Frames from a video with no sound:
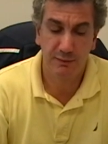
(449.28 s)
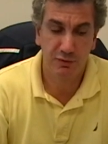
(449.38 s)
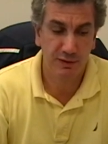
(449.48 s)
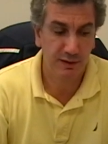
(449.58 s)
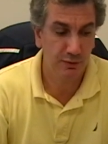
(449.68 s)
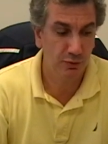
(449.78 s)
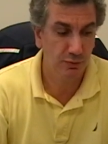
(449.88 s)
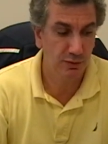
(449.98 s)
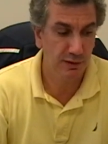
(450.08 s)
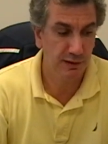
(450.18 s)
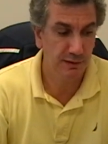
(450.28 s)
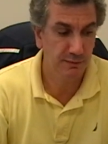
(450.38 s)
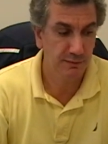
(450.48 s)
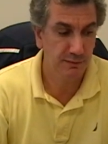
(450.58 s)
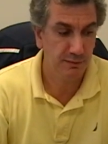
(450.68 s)
I'm trying to think who. Uh,
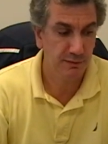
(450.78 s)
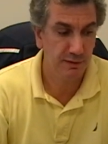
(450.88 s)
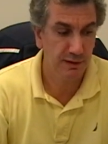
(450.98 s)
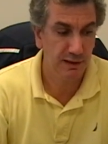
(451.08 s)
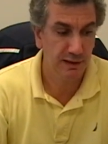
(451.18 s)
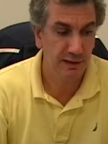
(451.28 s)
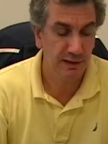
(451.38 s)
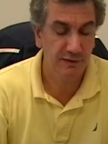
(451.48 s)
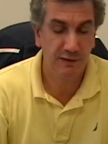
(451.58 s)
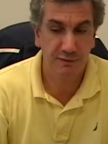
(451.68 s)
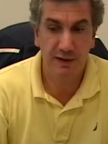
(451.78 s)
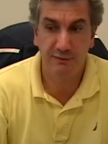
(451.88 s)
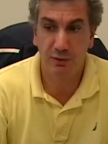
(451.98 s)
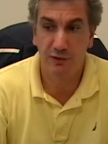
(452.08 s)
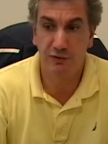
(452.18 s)
he's got
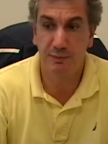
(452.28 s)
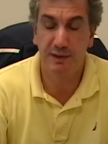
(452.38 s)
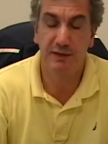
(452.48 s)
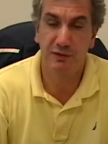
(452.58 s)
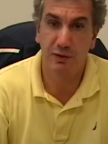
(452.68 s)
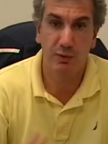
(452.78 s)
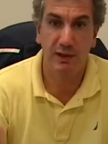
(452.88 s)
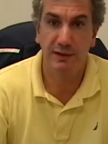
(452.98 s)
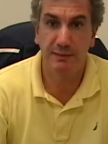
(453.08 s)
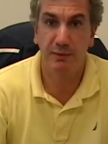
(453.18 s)
five losses, but they're to quality.